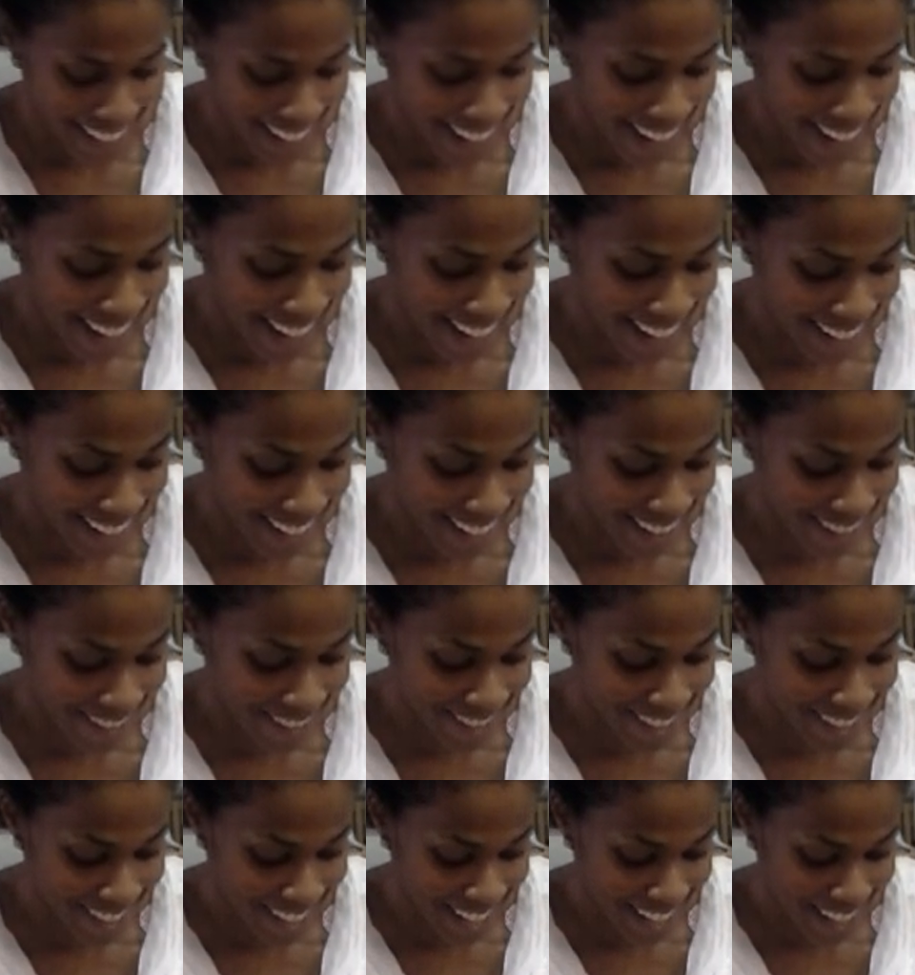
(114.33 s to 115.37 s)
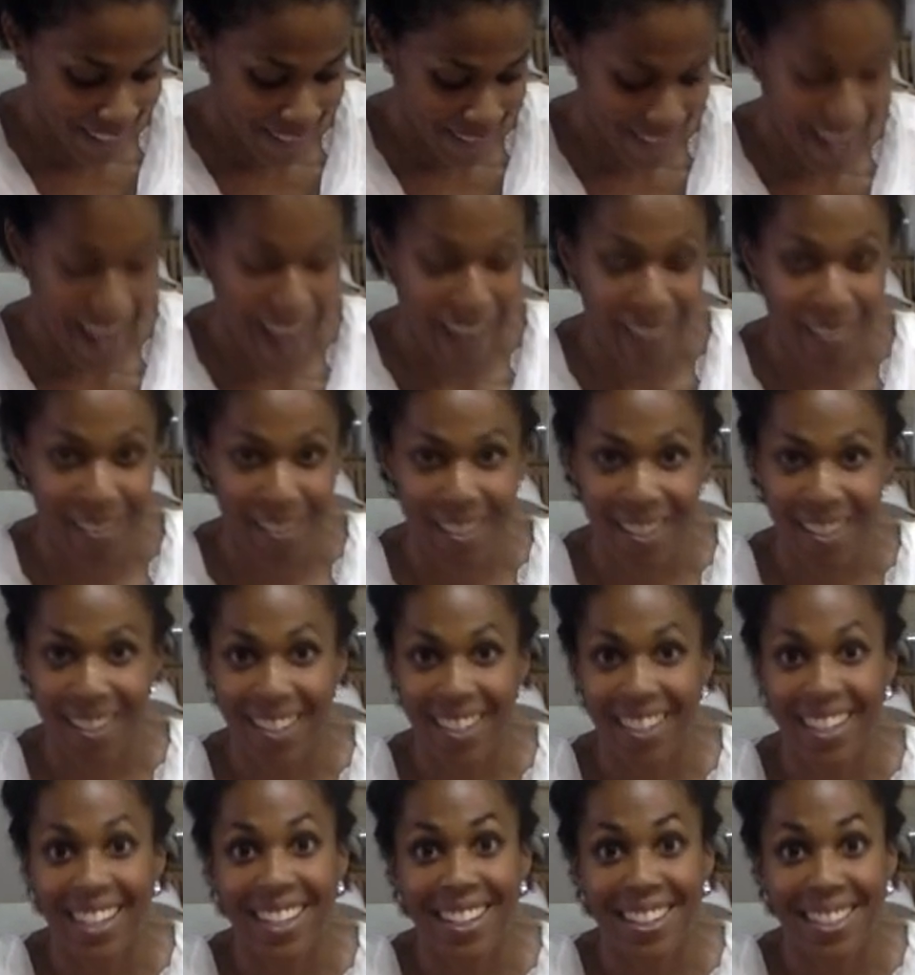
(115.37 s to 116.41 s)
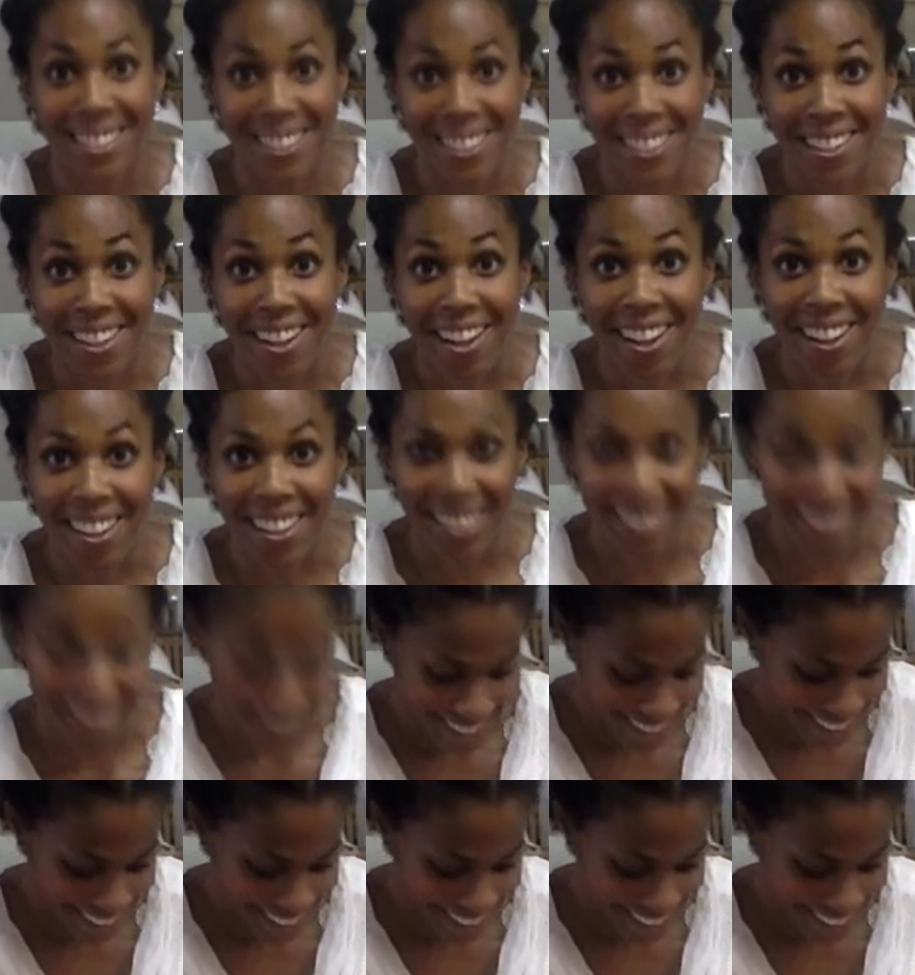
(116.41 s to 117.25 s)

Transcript: And it was named after Eton College